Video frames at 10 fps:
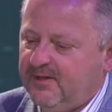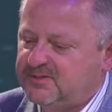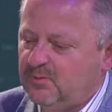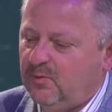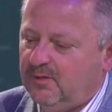
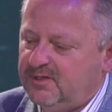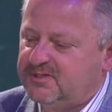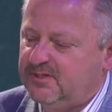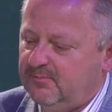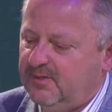it's a willingness
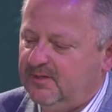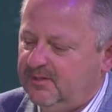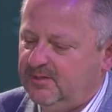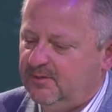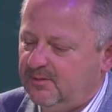to admit
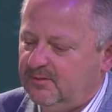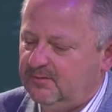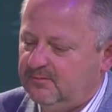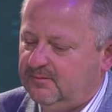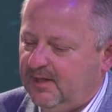that
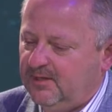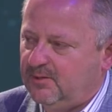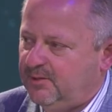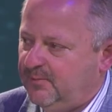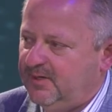
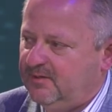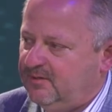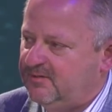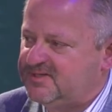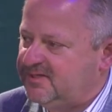you're human and that
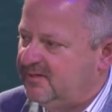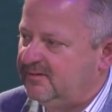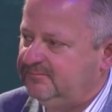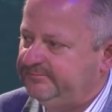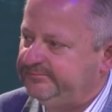you're a
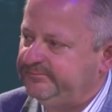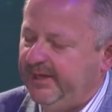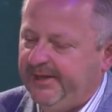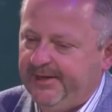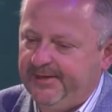sinner.
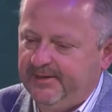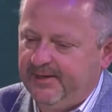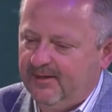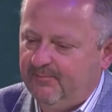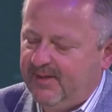And
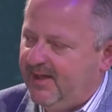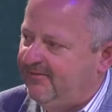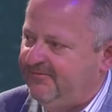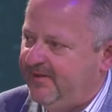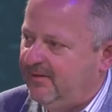I
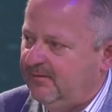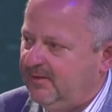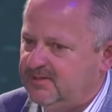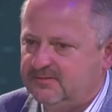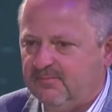fail,
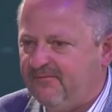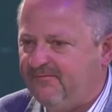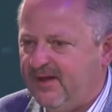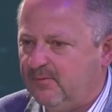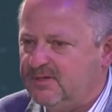and my
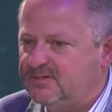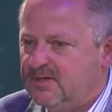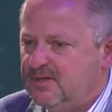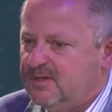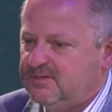family
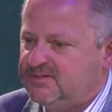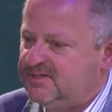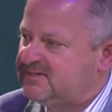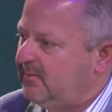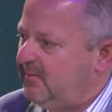
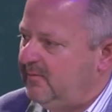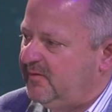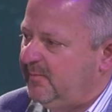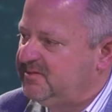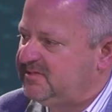sees some of
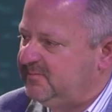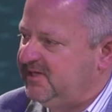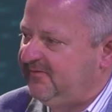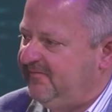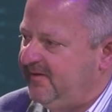the most
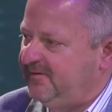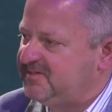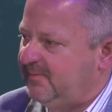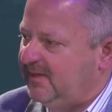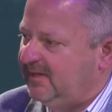abject failures
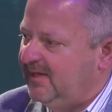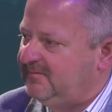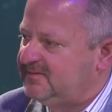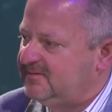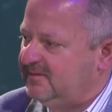in my life.
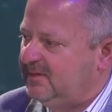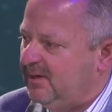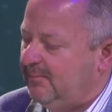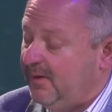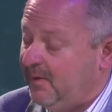
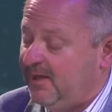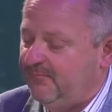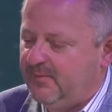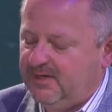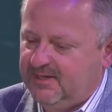In my
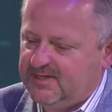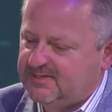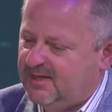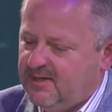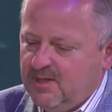life many days.
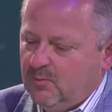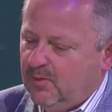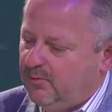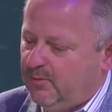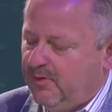
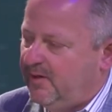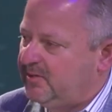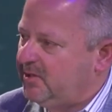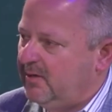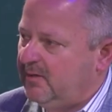We were with our
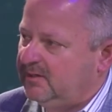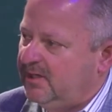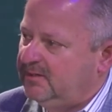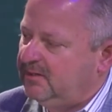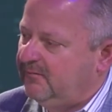daughter in
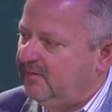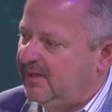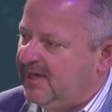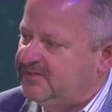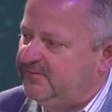London over the
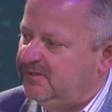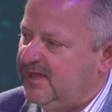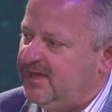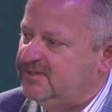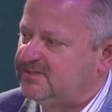last few
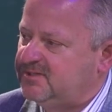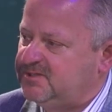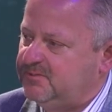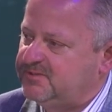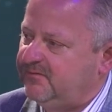days as
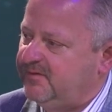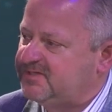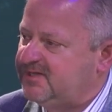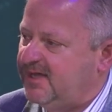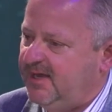she was over there
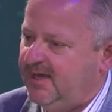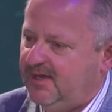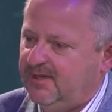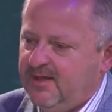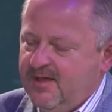
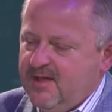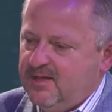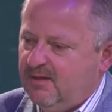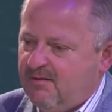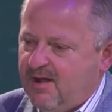studying.
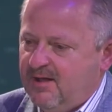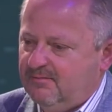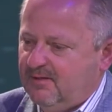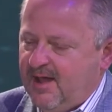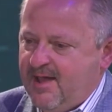And,
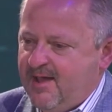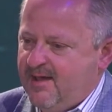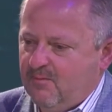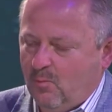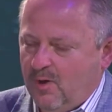I
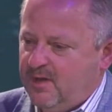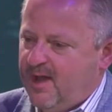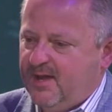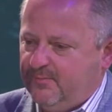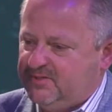had one
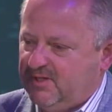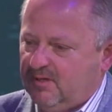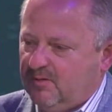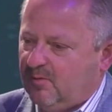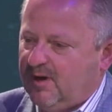night in
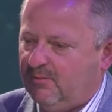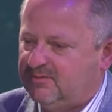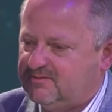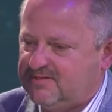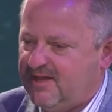particular where I
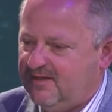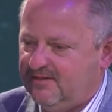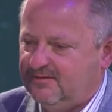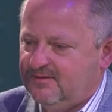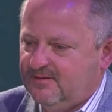would say
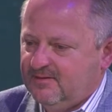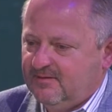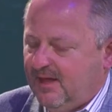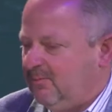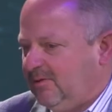that
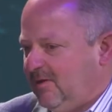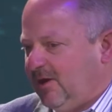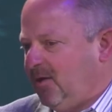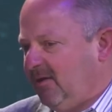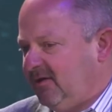I don't know that
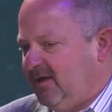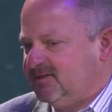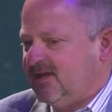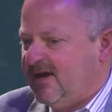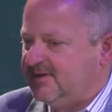I'd call it an
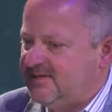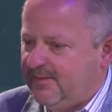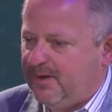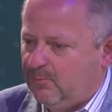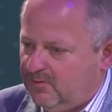anxiety
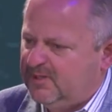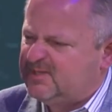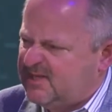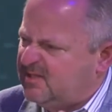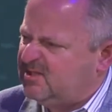attack, but I really
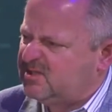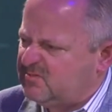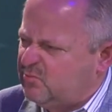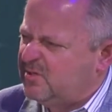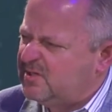just had this
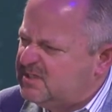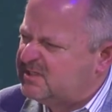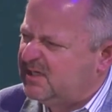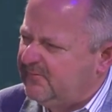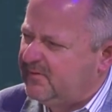really
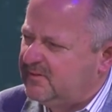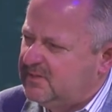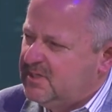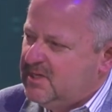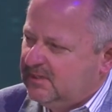
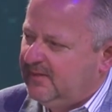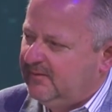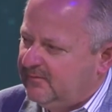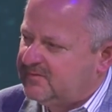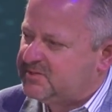significant
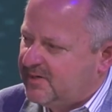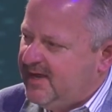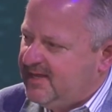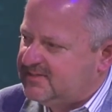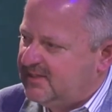level of stress